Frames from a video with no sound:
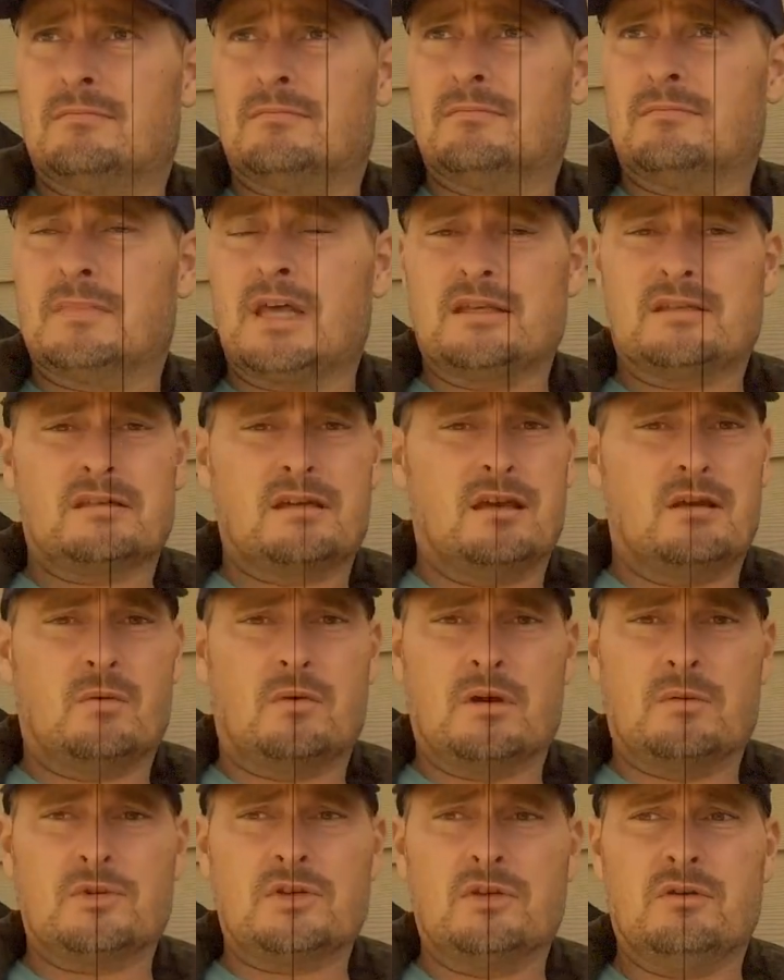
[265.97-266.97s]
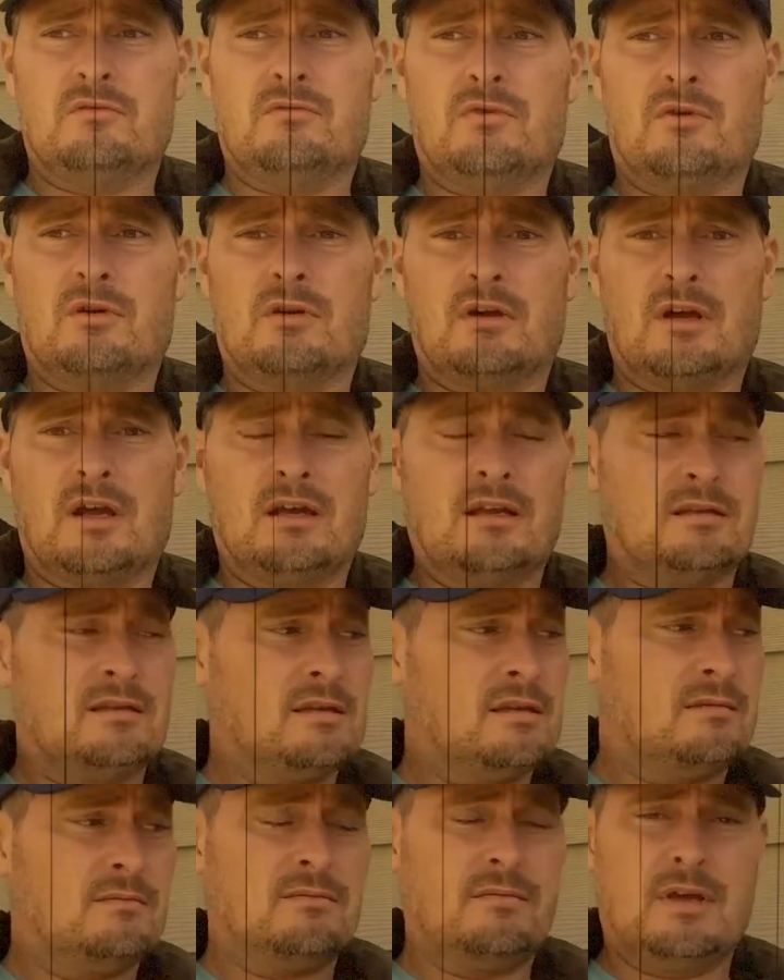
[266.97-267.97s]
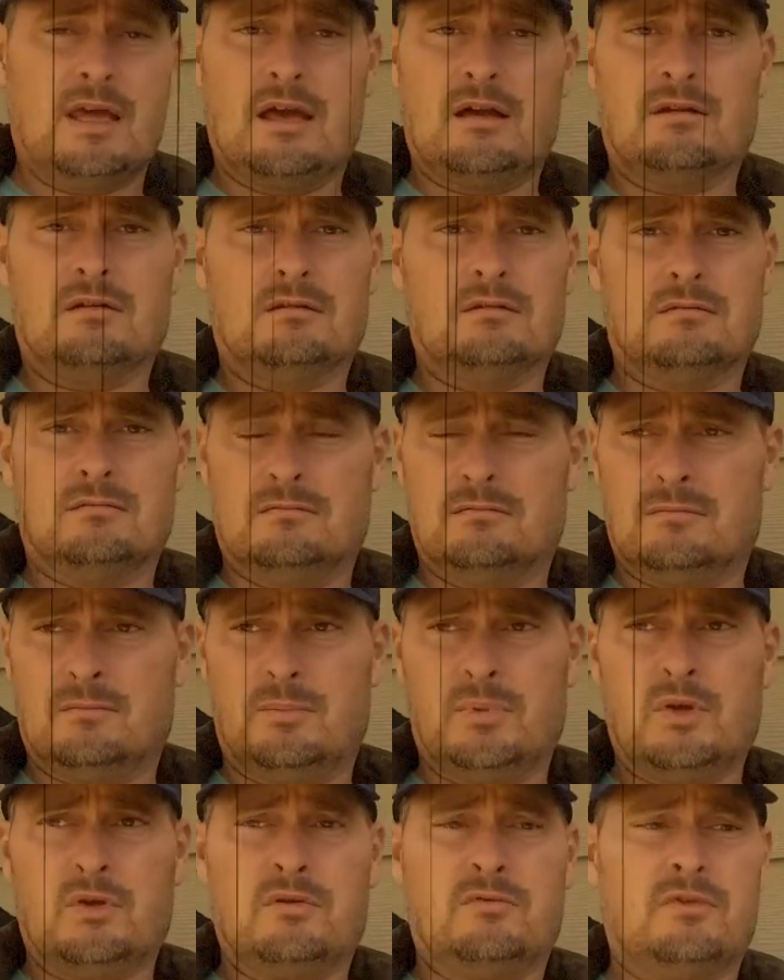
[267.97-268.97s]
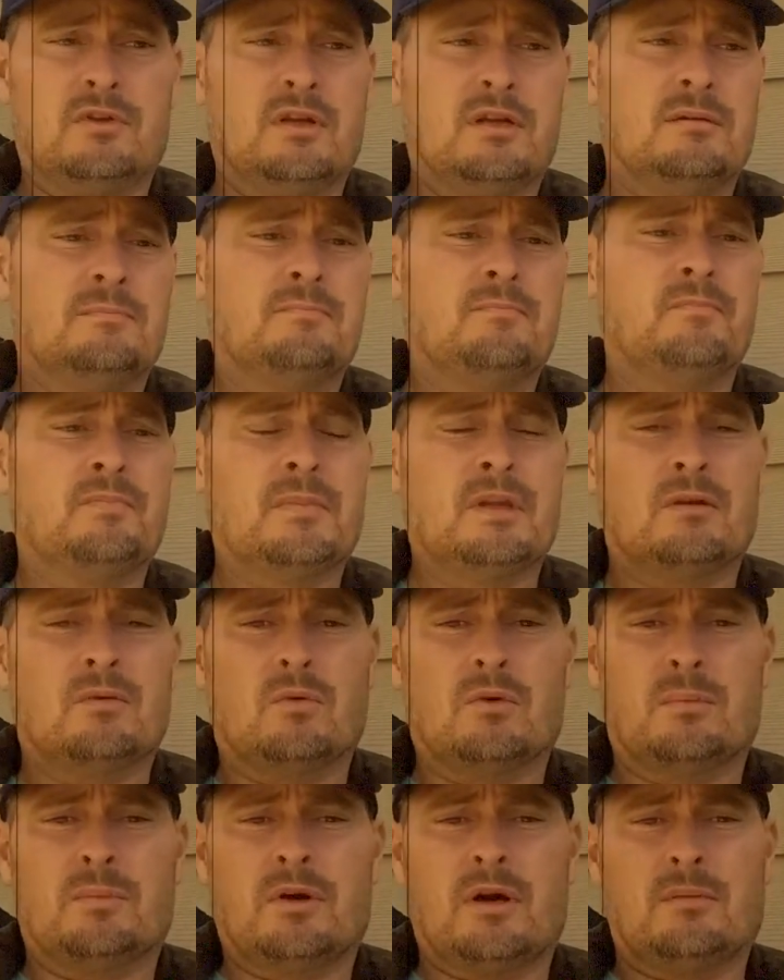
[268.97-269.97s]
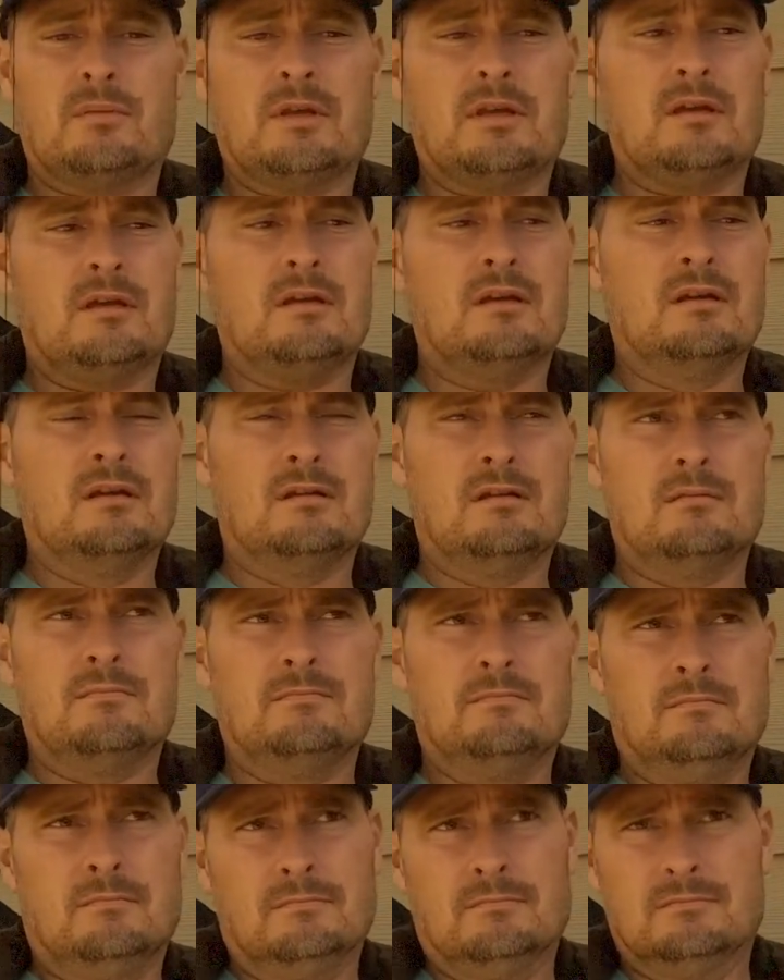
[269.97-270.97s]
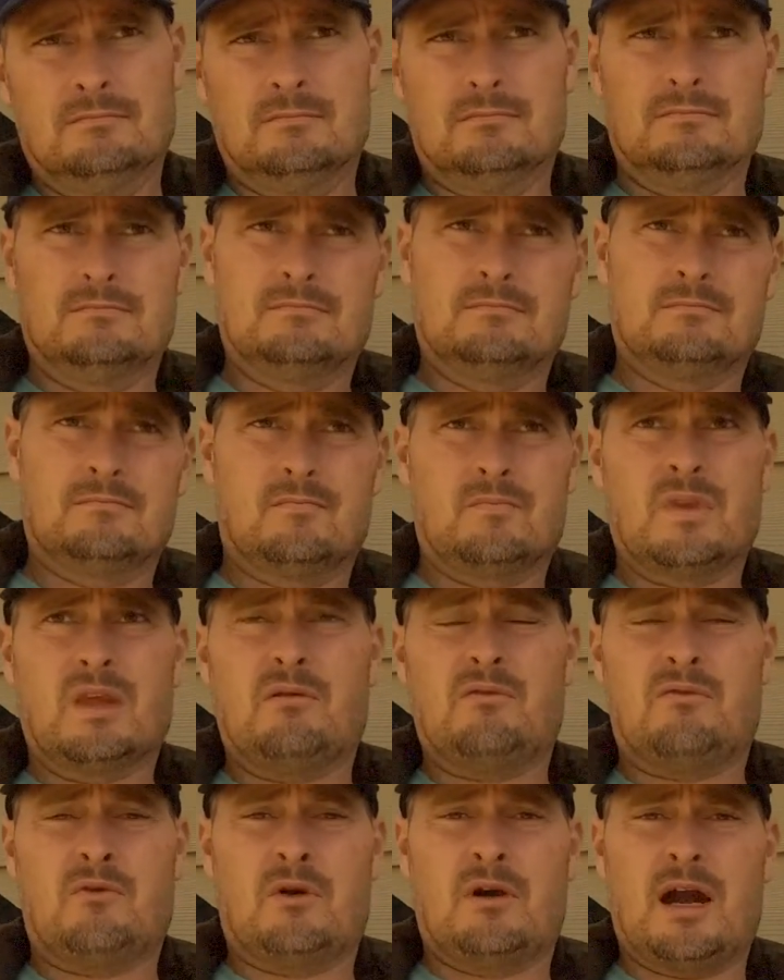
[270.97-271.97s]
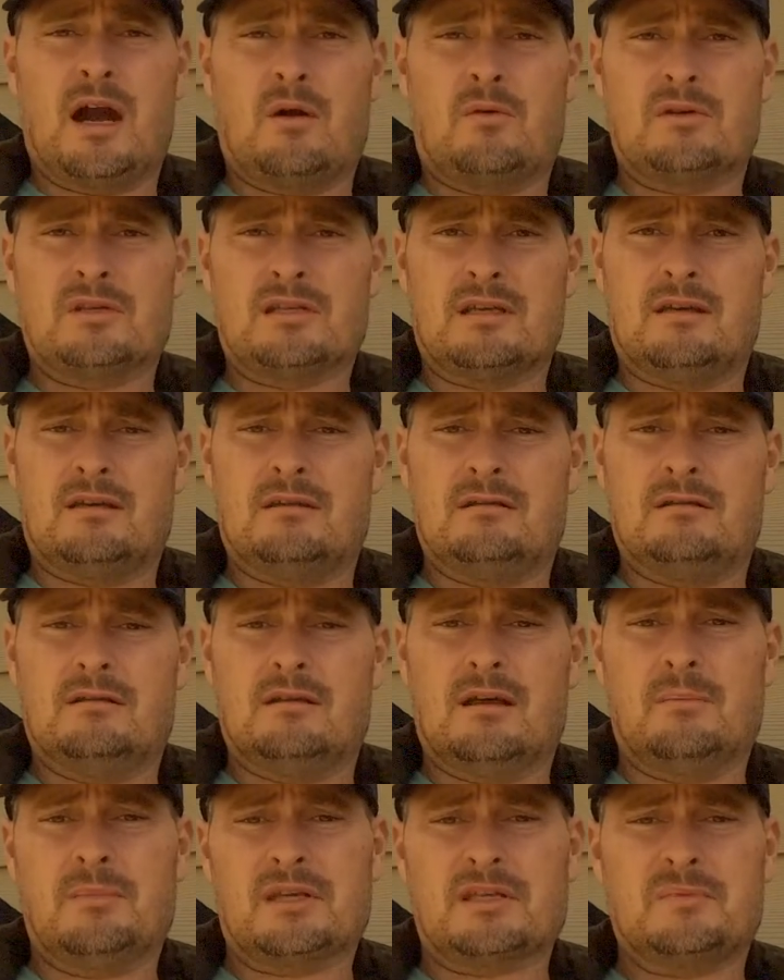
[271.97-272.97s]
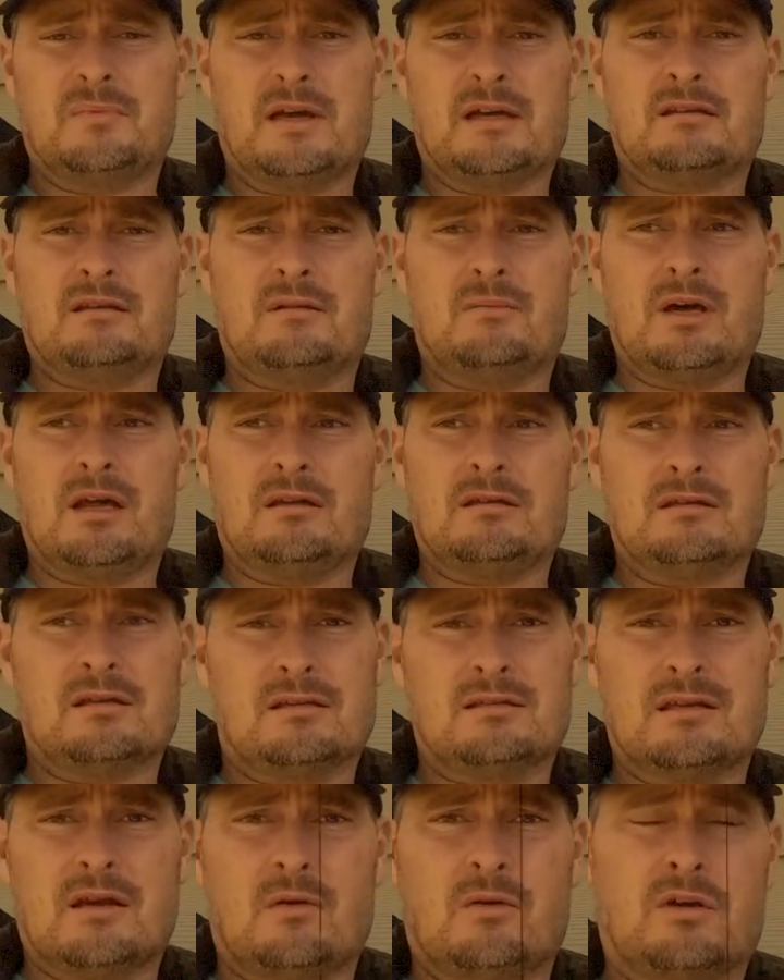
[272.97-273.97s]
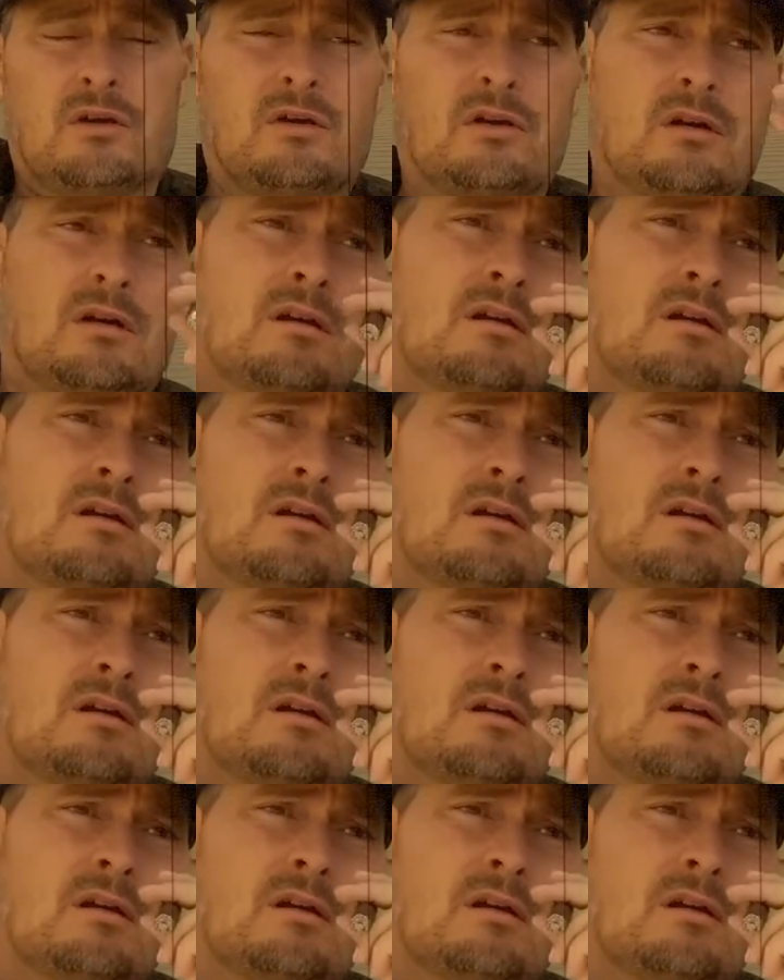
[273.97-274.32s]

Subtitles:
That's kind of where I'm shooting for, and it's held beautifully. We're probably 4 hours in. I'm expecting about a 6-hour cook.